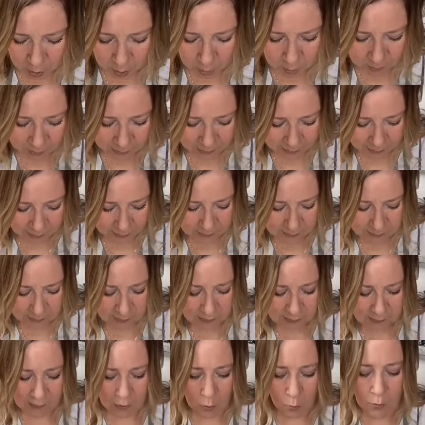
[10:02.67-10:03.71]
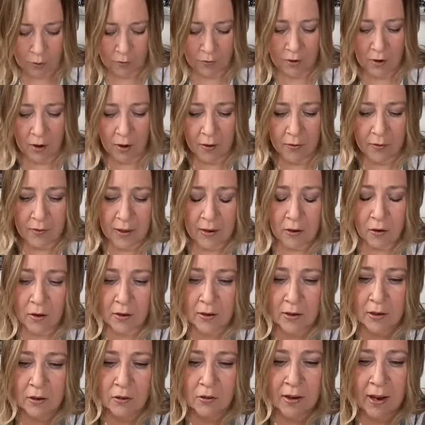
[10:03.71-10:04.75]
Okay guys, so we've got that
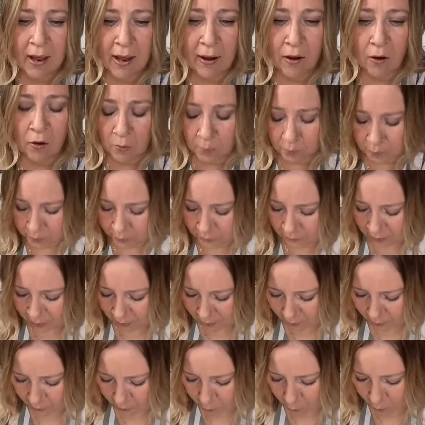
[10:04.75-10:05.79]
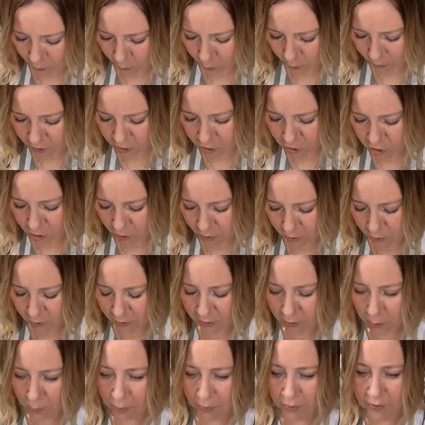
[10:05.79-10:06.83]
on here. Now, here's where I want to show you a
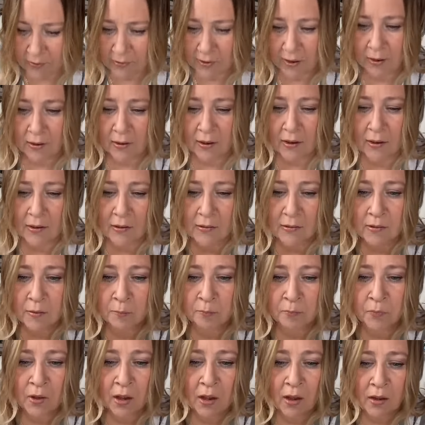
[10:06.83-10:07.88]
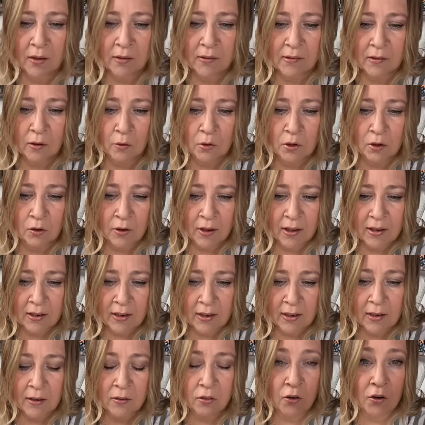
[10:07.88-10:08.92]
couple of techniques. So you can
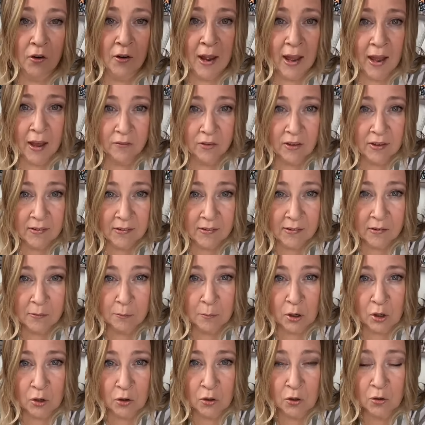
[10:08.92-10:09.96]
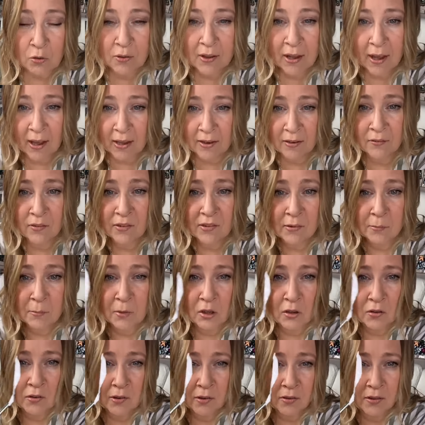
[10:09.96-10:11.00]
either have it smooth, kind of
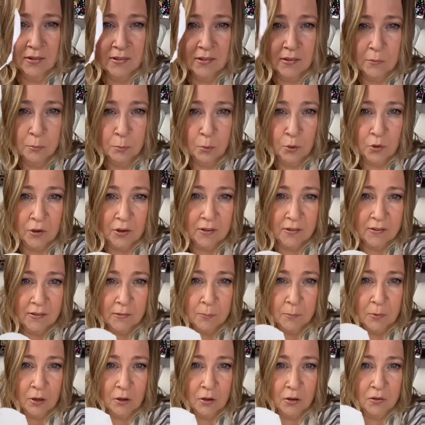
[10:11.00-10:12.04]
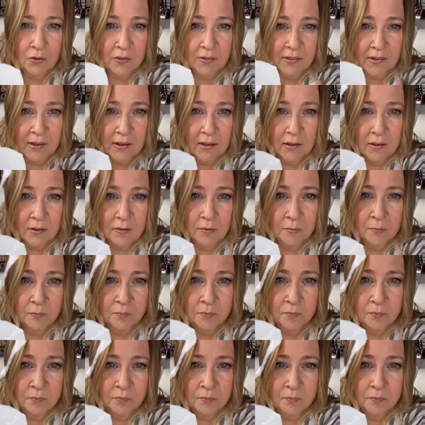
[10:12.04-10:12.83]
smooth, so this is pretty smooth, see it?